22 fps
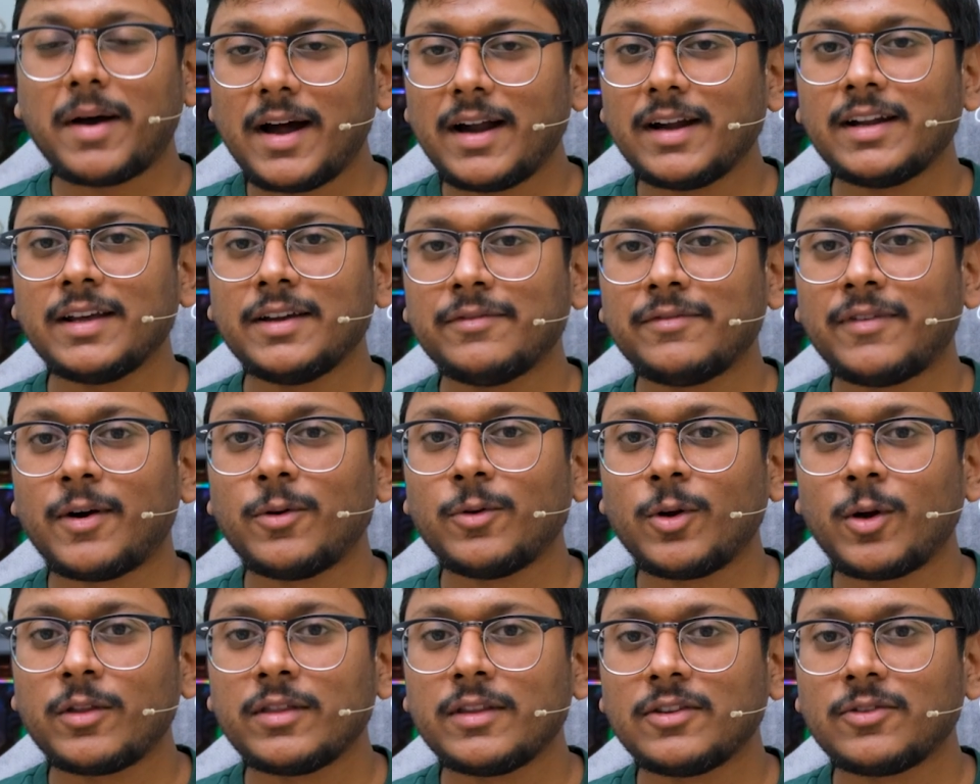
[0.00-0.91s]
part I
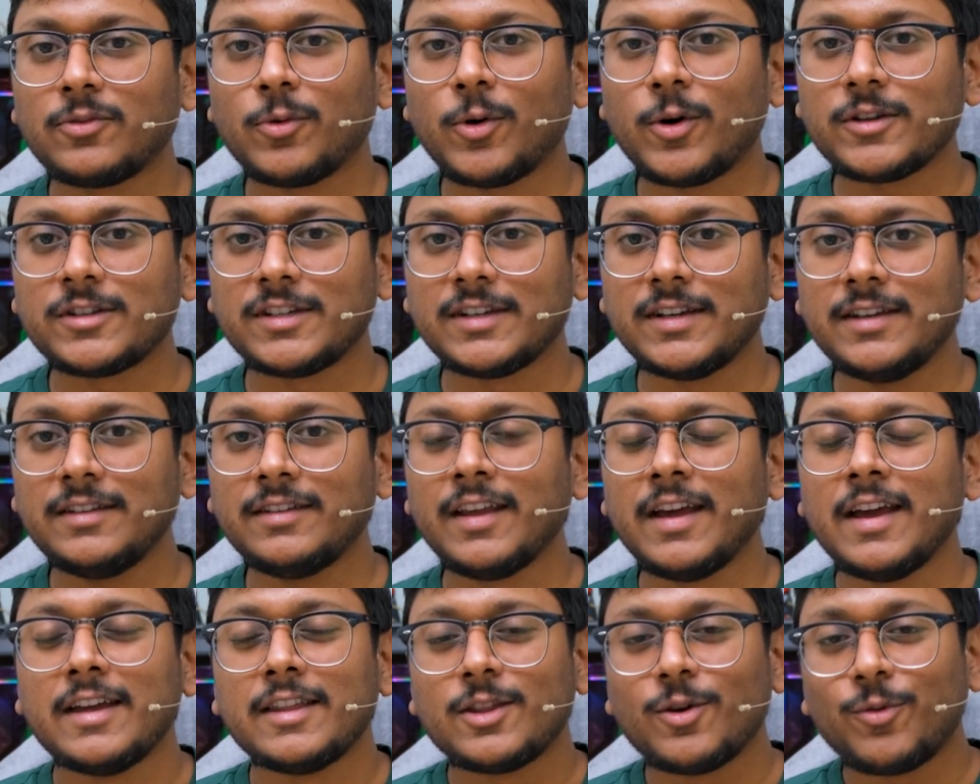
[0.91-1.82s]
found on this watch is
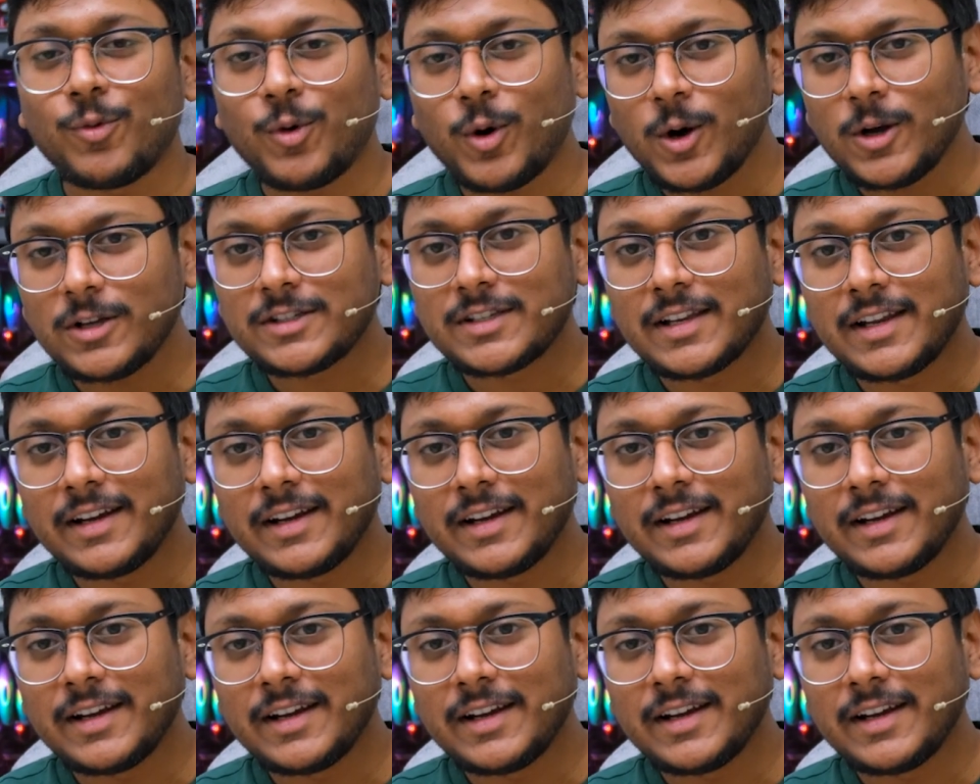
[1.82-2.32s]
the watch